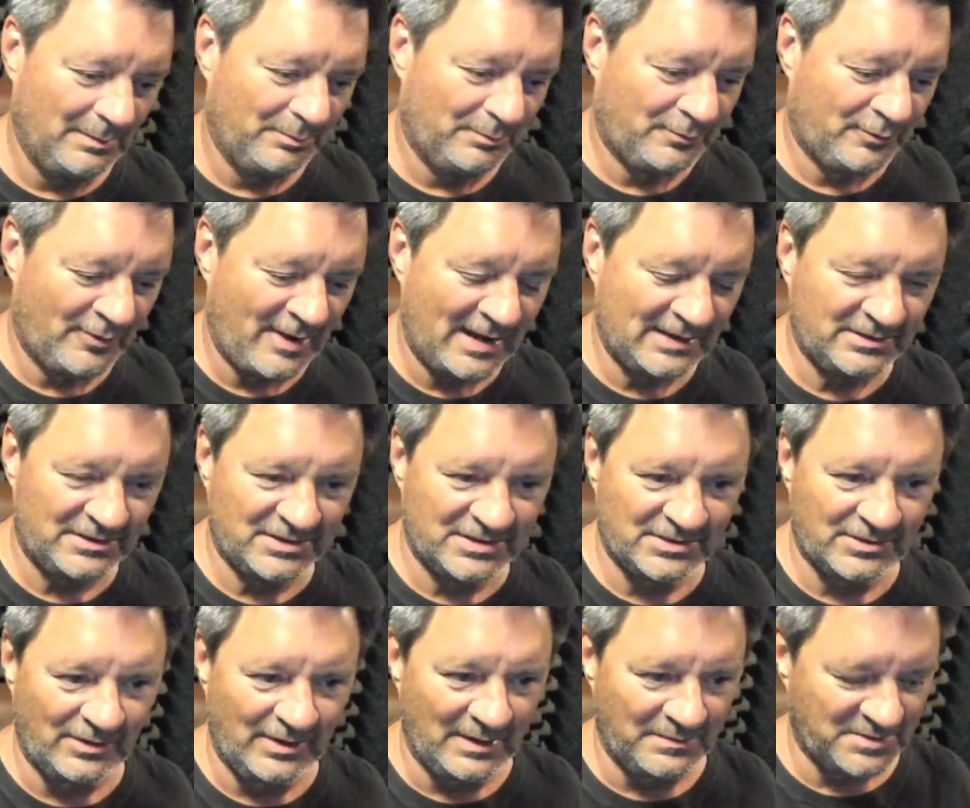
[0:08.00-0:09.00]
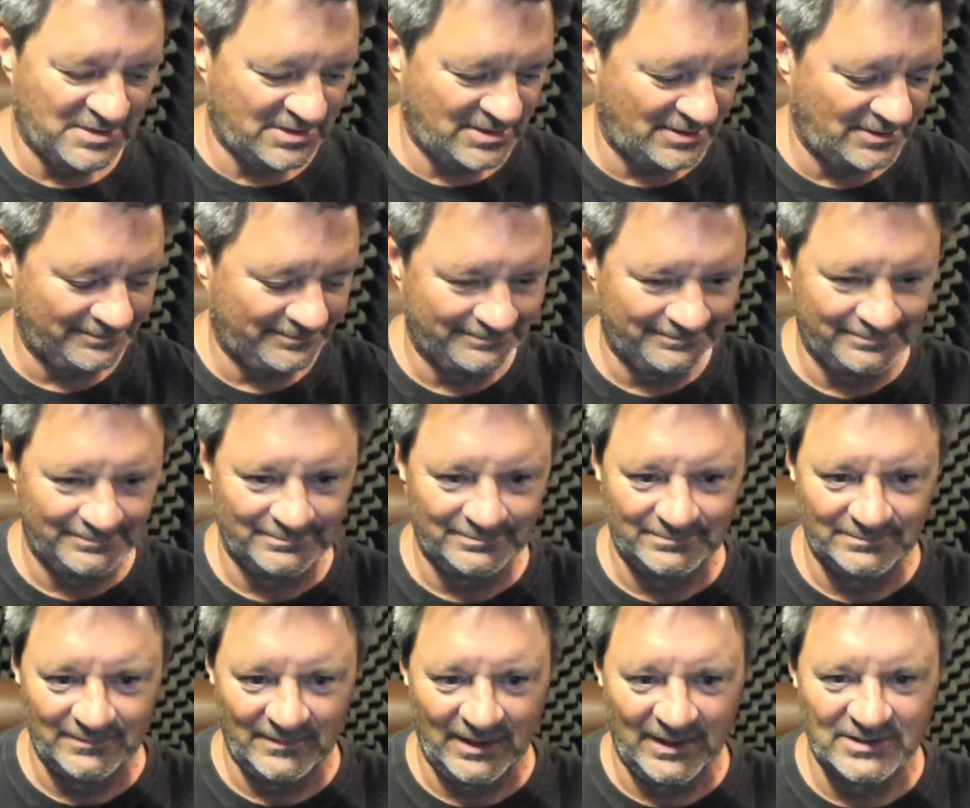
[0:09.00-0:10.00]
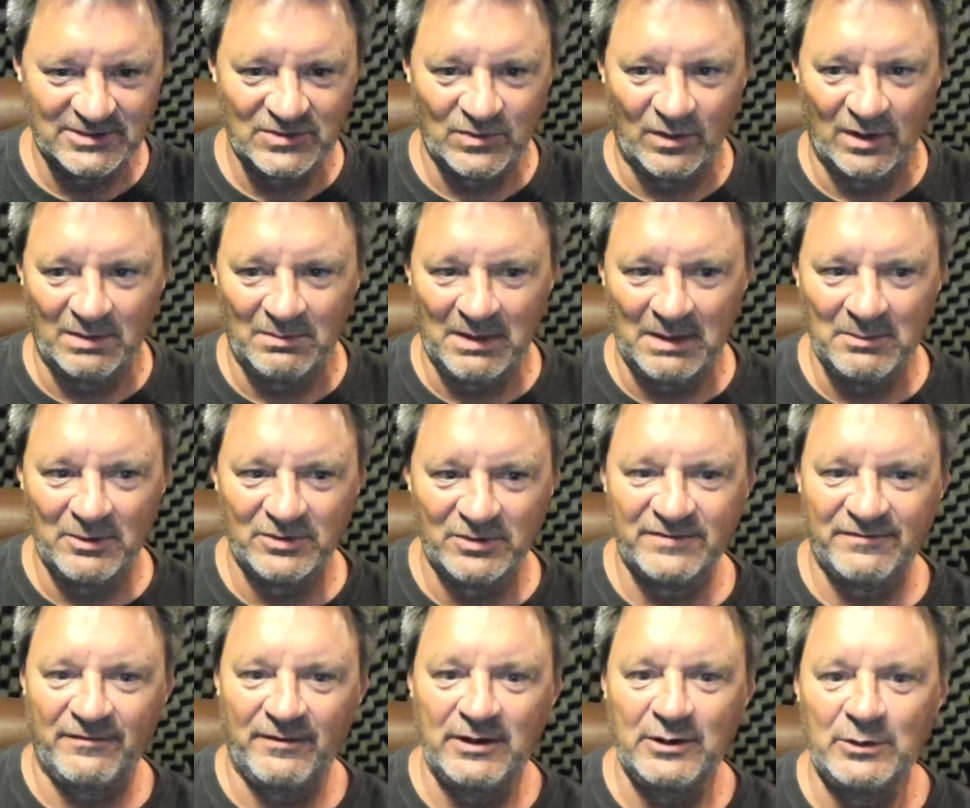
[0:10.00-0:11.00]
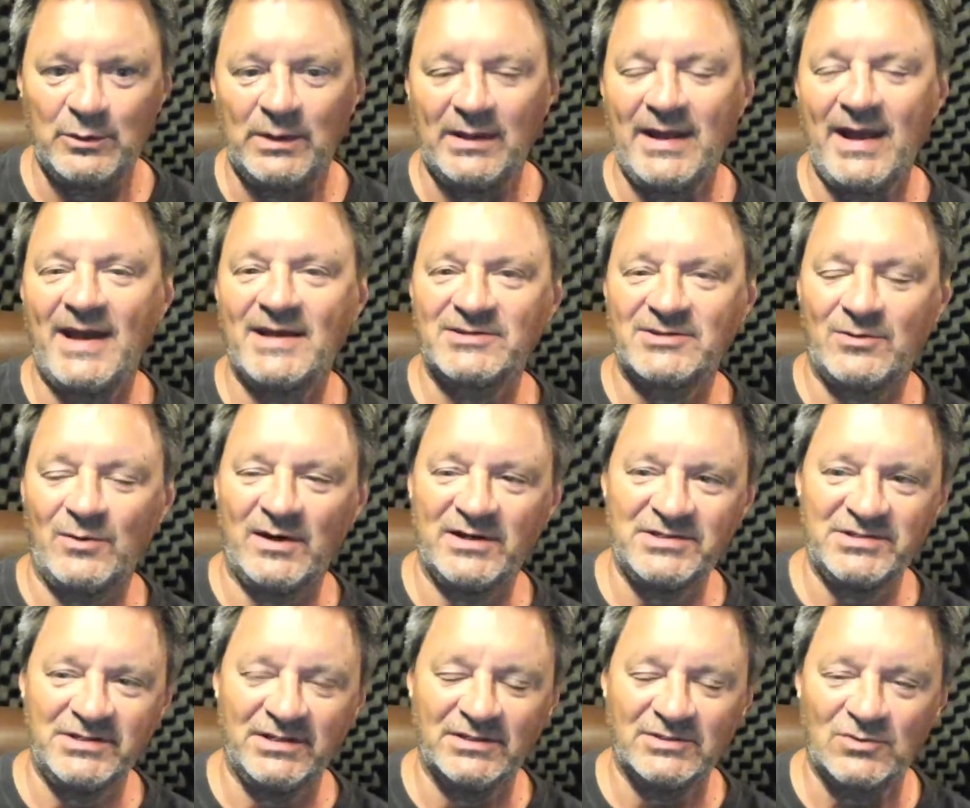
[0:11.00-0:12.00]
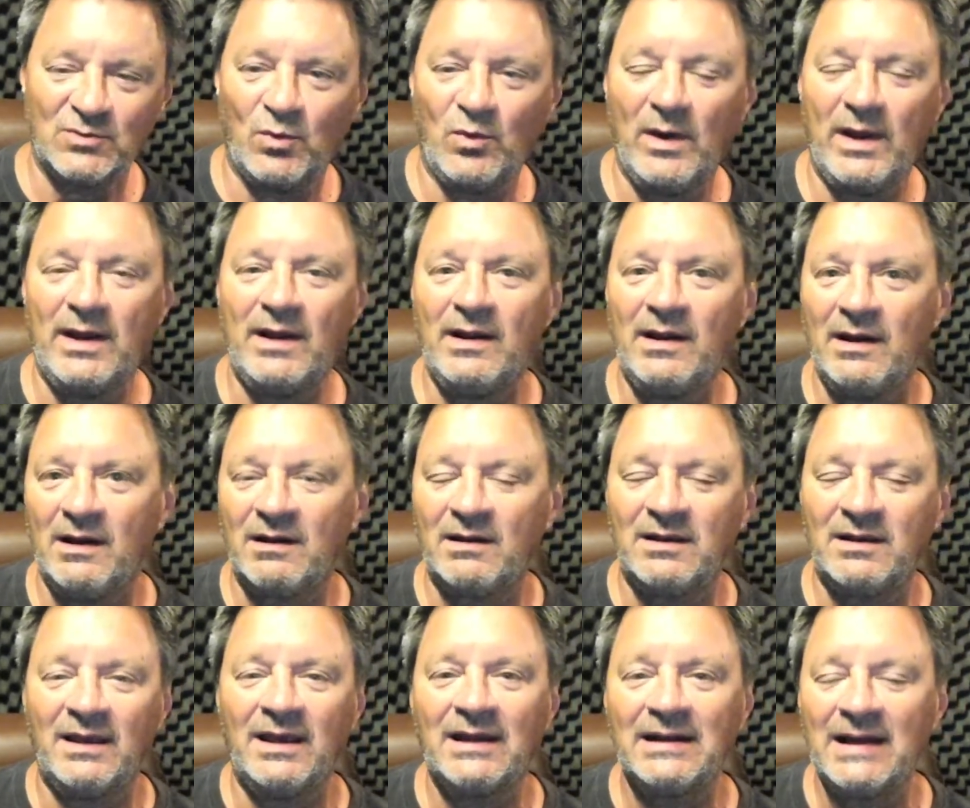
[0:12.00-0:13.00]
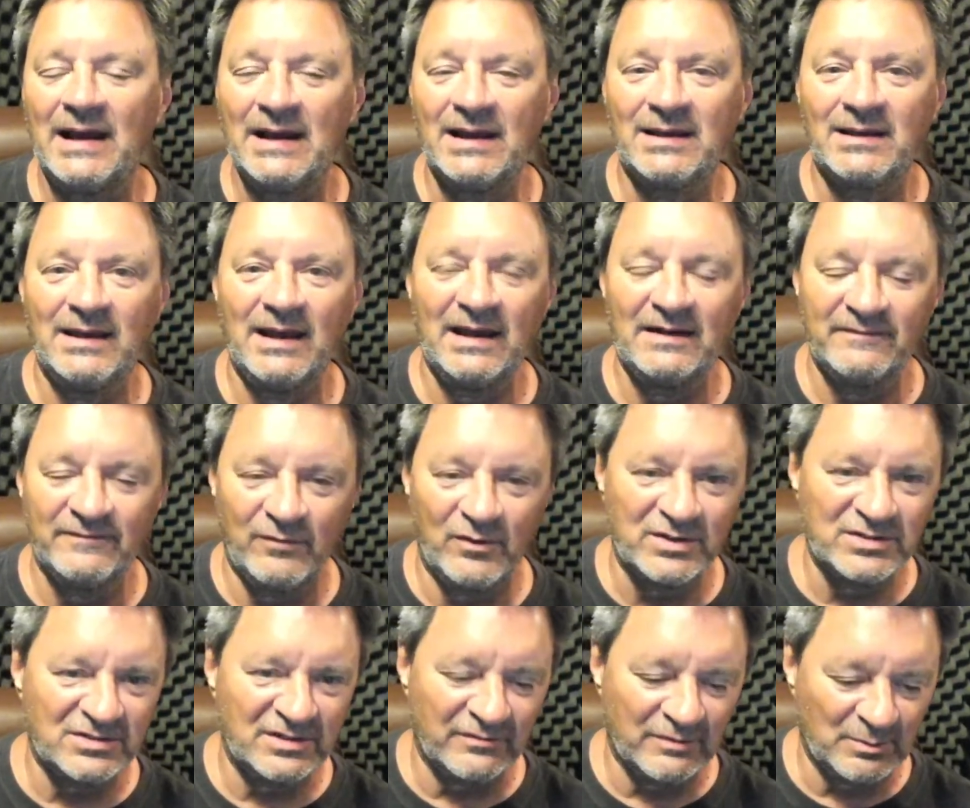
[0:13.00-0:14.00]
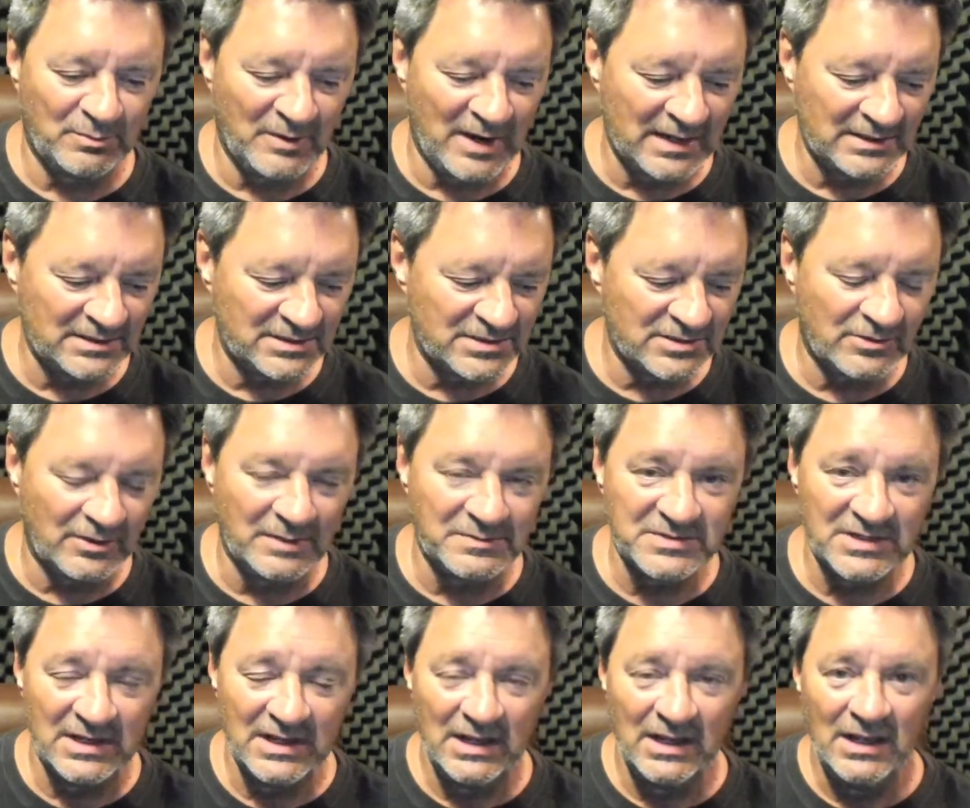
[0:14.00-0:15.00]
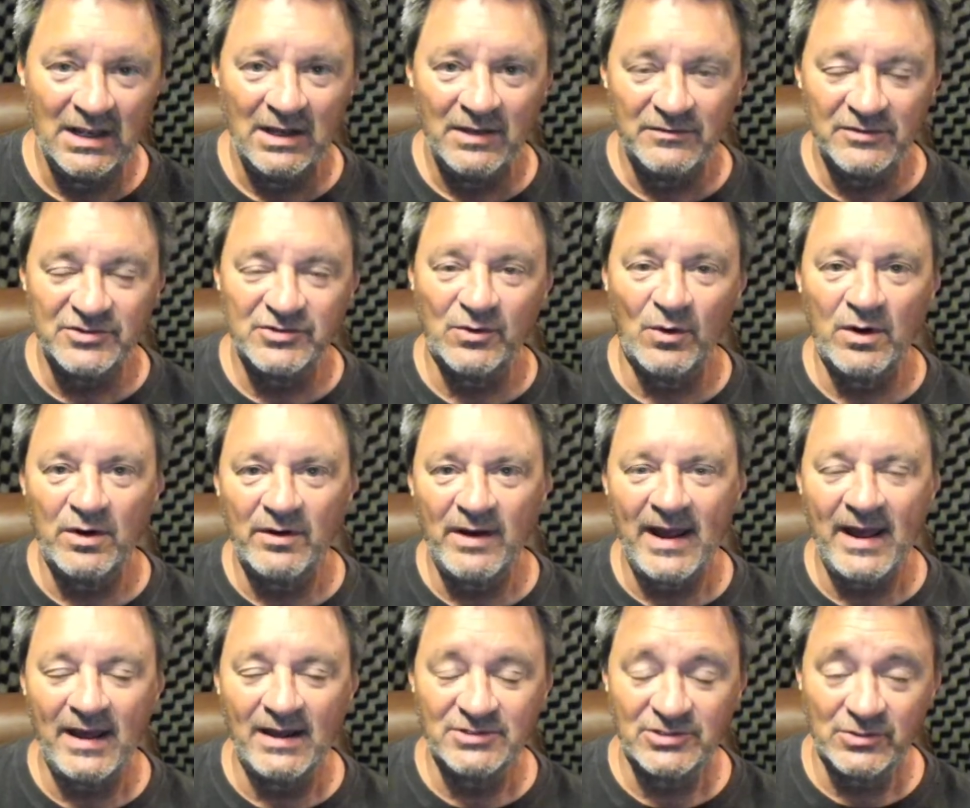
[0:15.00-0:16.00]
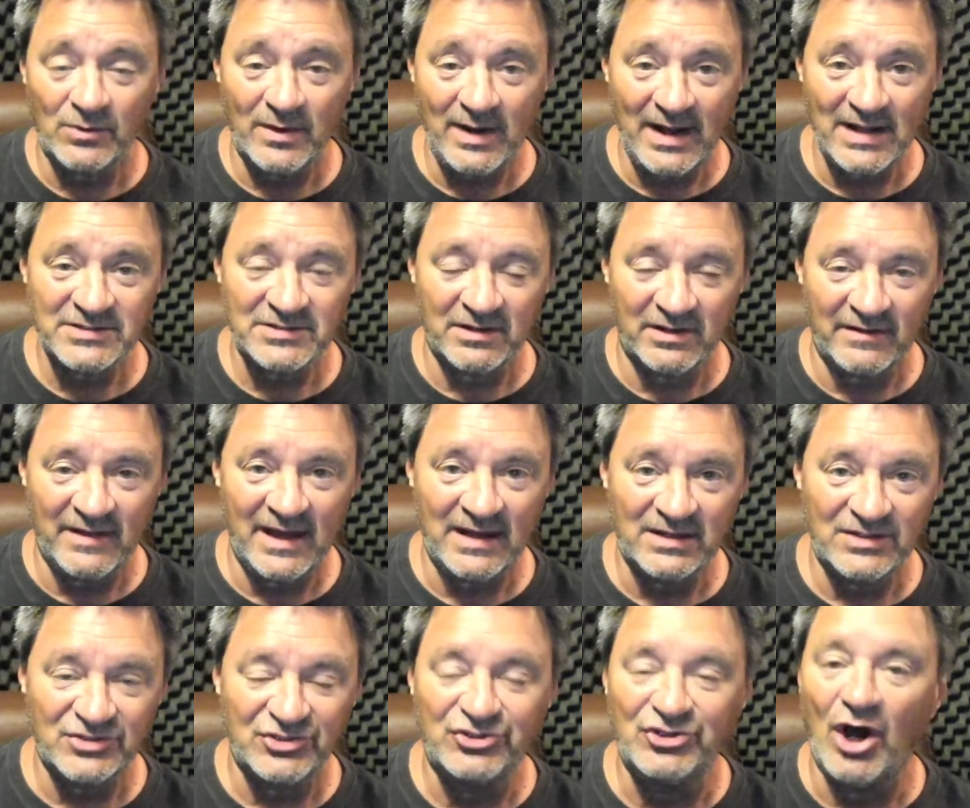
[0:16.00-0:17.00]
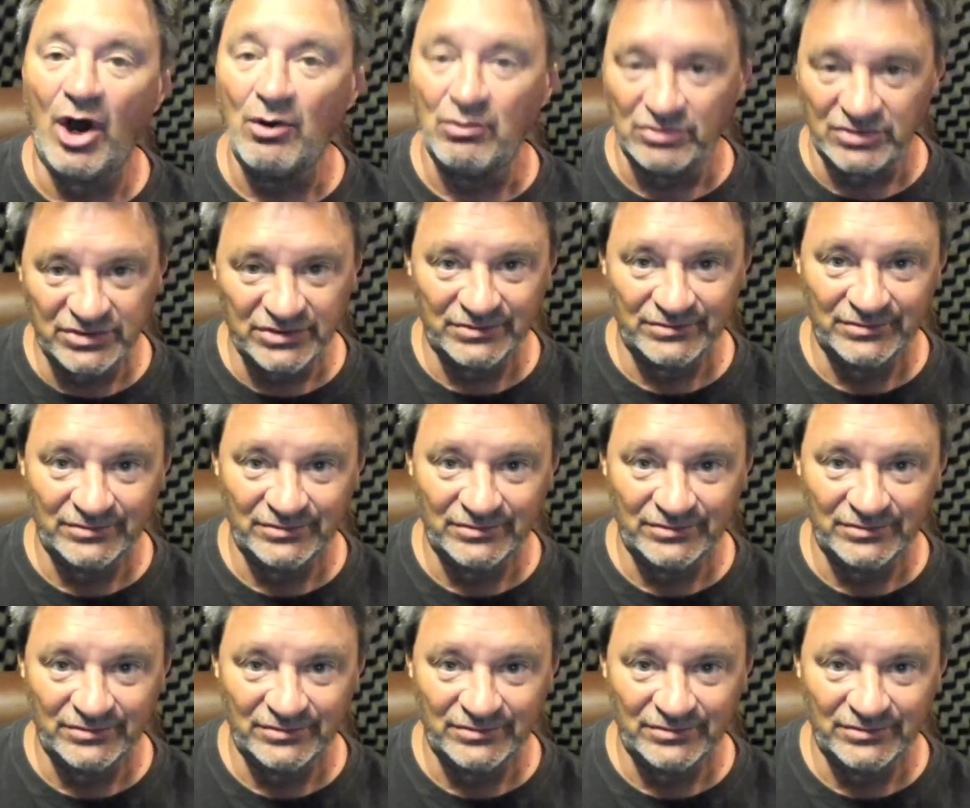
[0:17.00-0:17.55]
Practice scripts. It's one of my most frequently asked questions. Where can I get voiceover practice scripts? The shorter, short answer to that is don't.